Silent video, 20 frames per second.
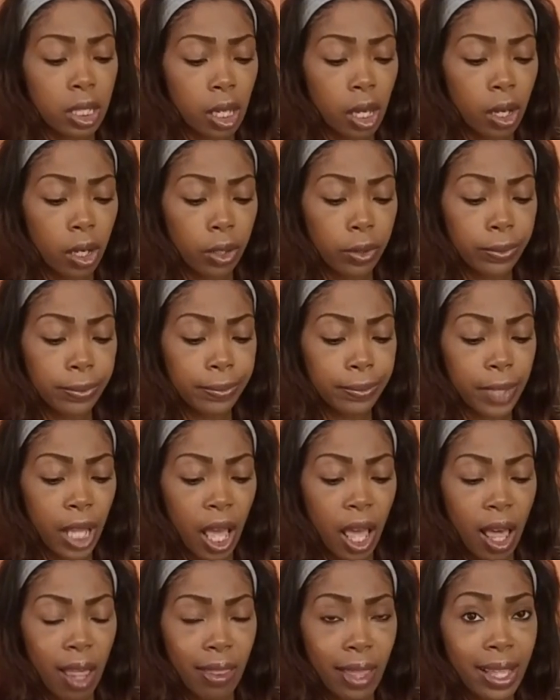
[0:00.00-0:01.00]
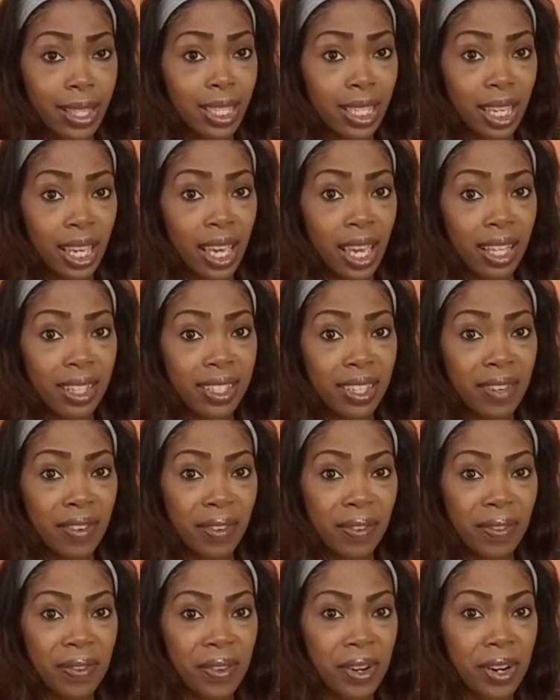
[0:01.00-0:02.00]
So that's it
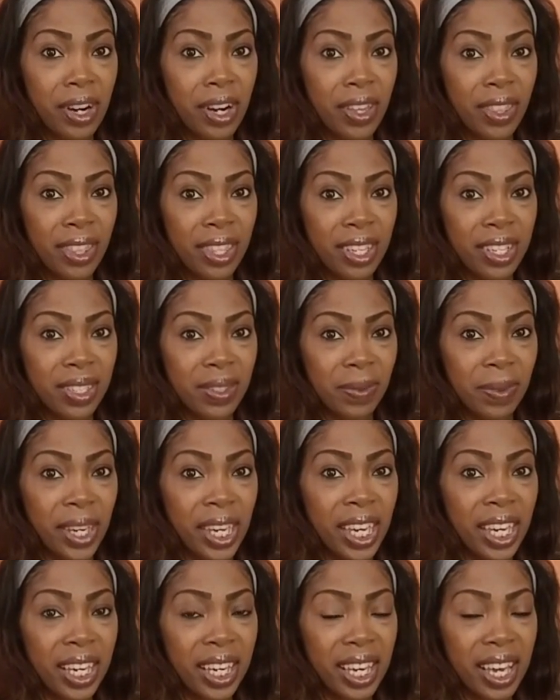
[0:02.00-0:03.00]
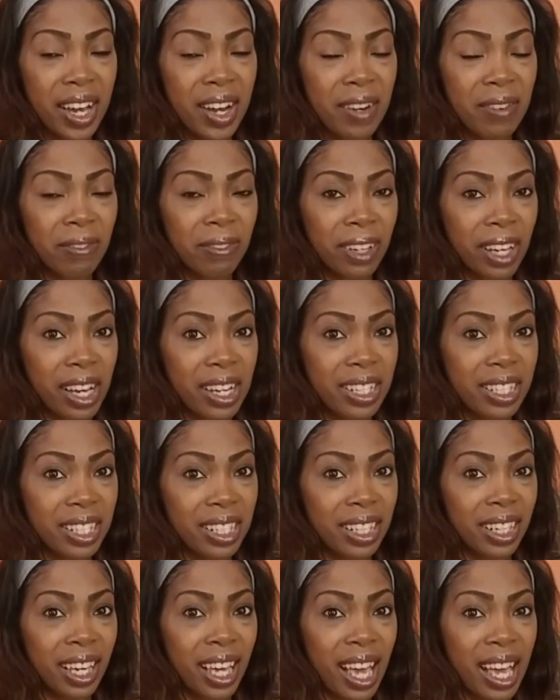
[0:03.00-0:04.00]
for this week. Hopefully I'll
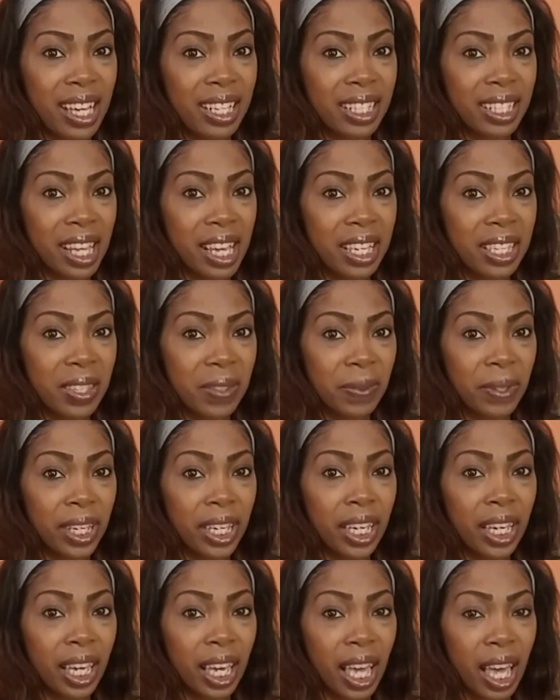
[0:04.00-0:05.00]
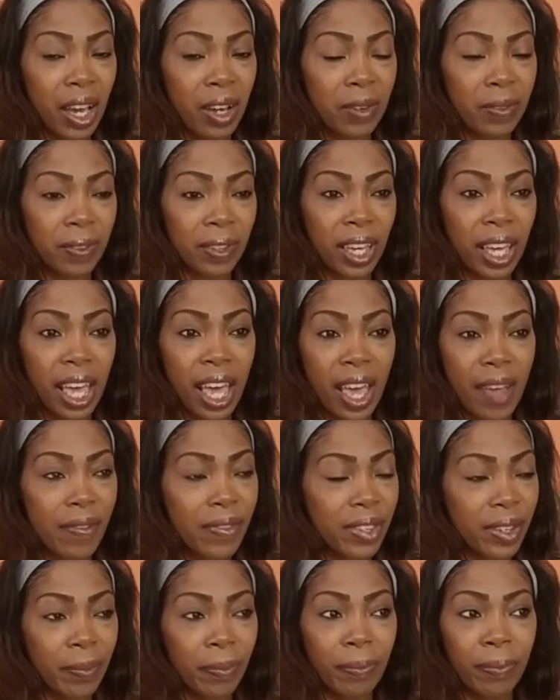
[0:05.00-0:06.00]
see you guys next week. Hopefully I'll
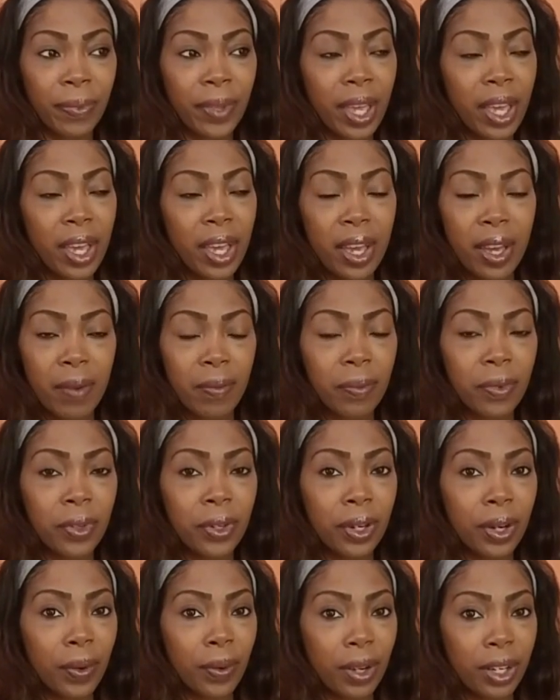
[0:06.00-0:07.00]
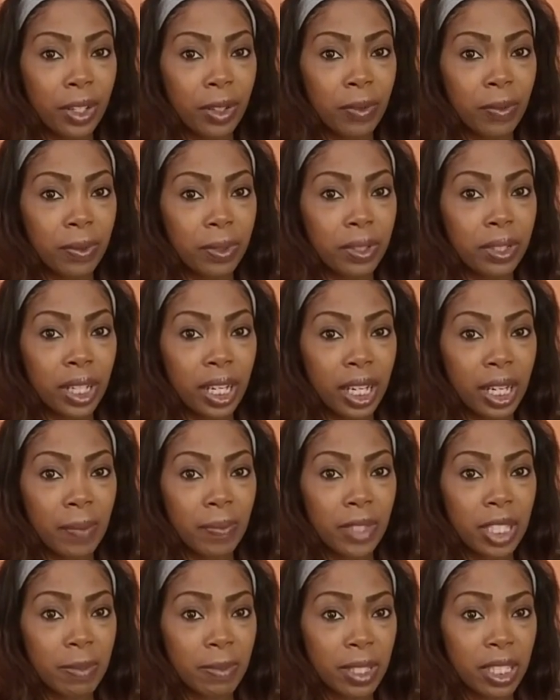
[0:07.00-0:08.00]
have some more wonderful
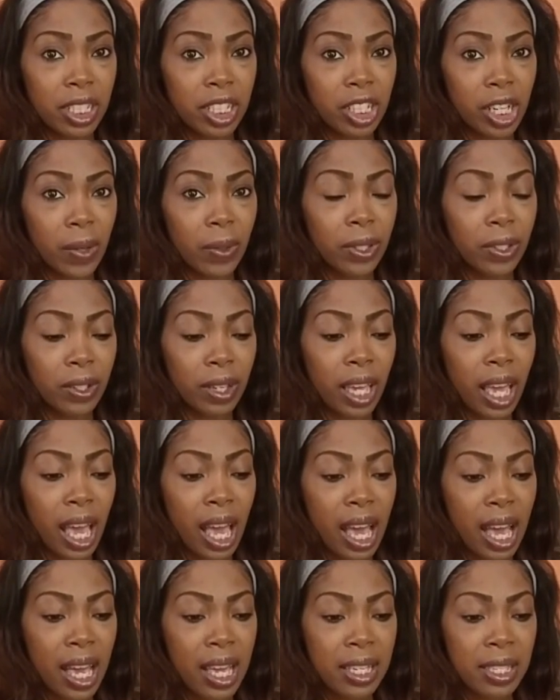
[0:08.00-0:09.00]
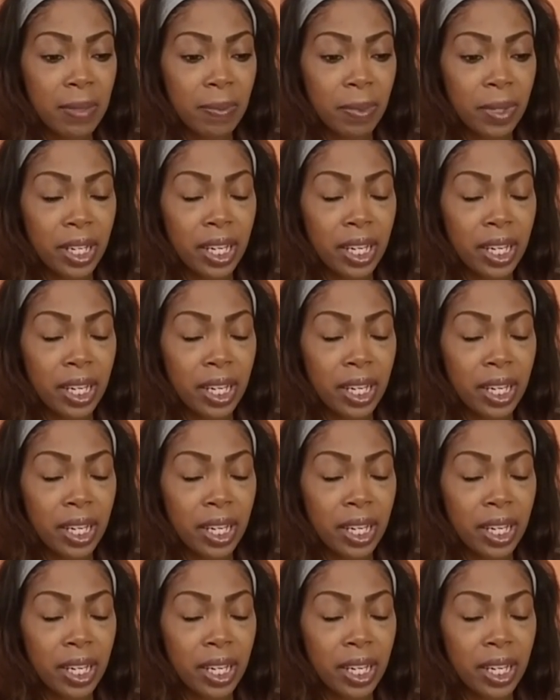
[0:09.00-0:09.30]
tips to share with you guys.